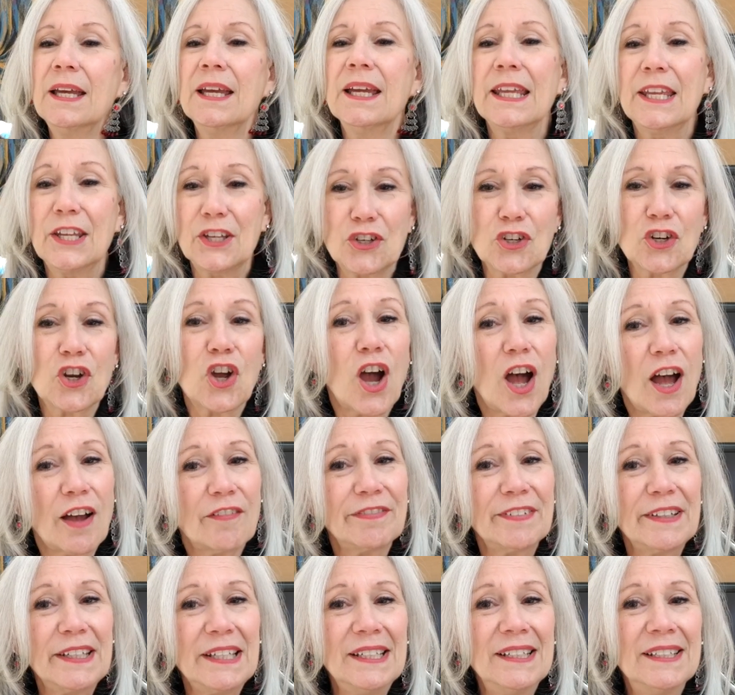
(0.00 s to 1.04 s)
Get your
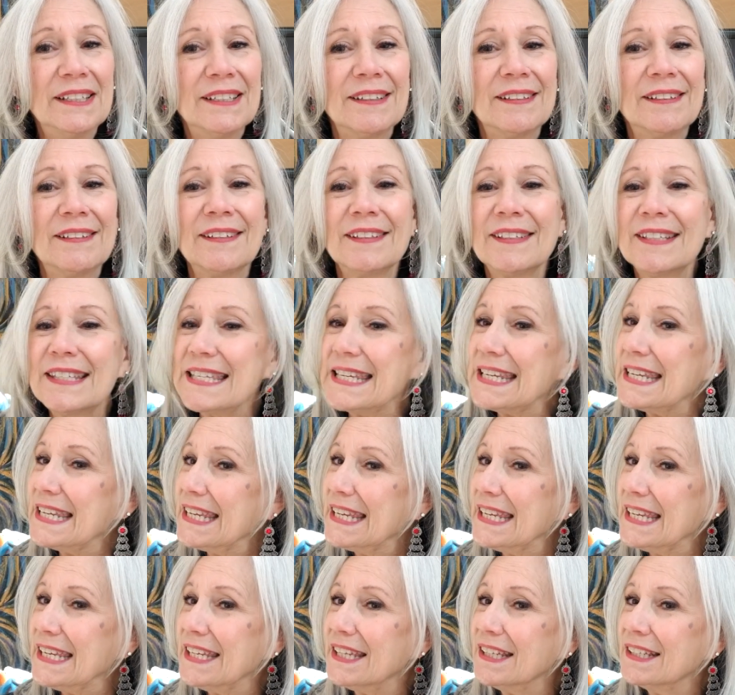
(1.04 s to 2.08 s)
coffee,
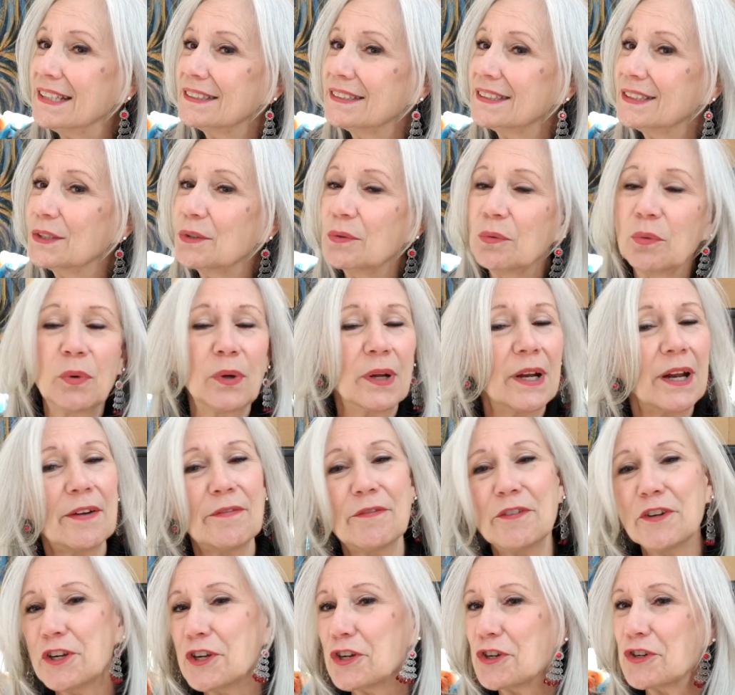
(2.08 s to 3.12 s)
tea,
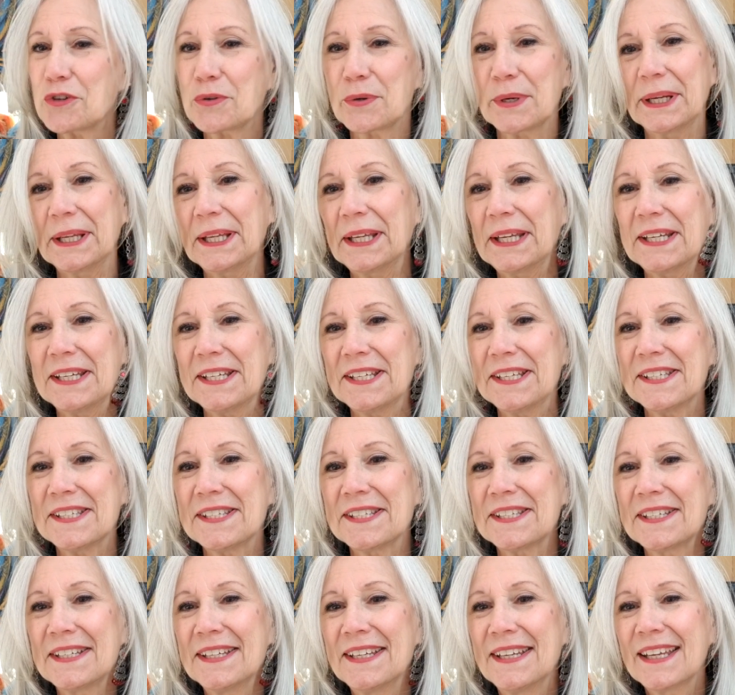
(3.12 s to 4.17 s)
whatever your drink
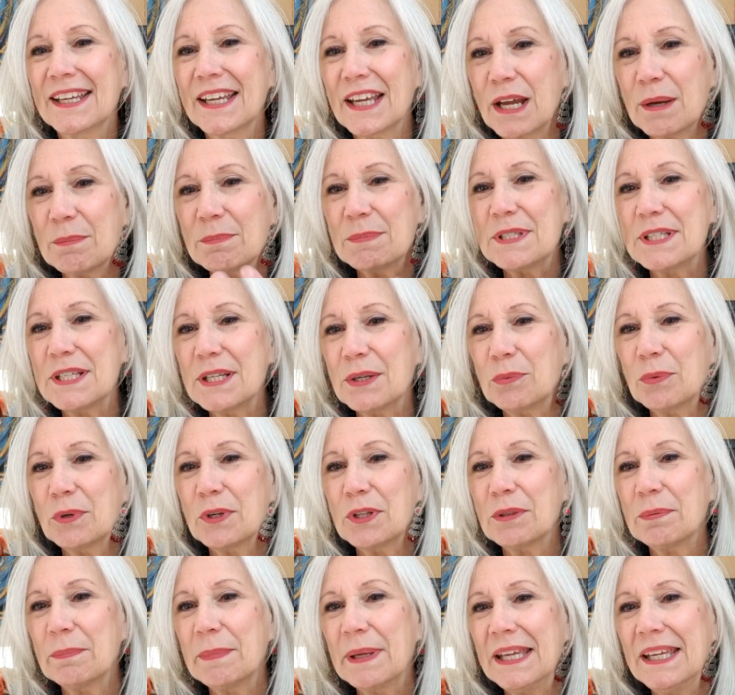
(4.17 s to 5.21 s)
is. Come sit
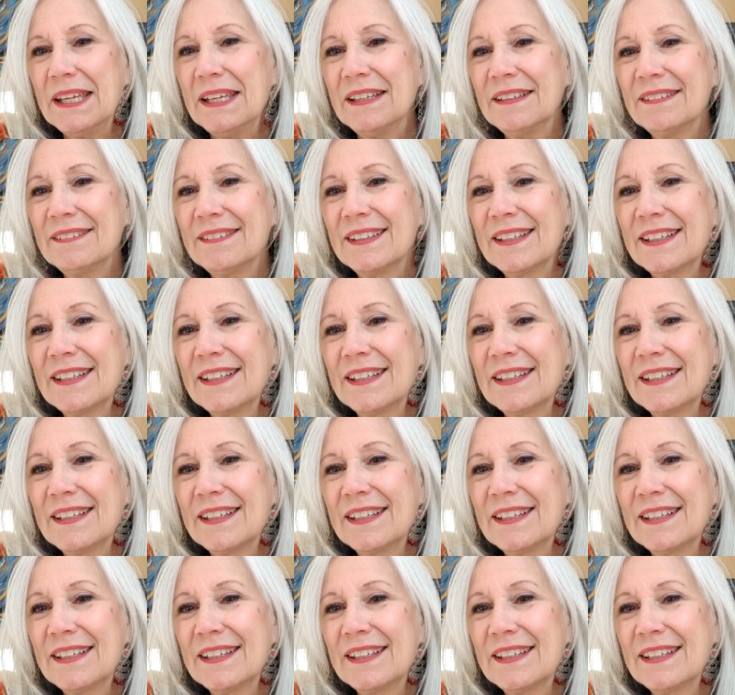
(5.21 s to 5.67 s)
with me.